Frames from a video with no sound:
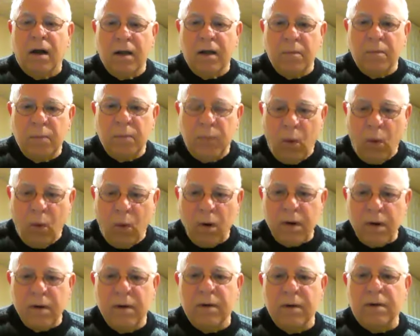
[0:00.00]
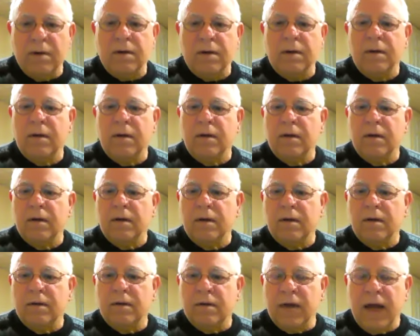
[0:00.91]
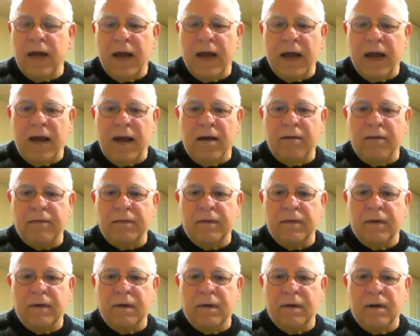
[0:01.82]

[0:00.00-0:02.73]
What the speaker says: important to have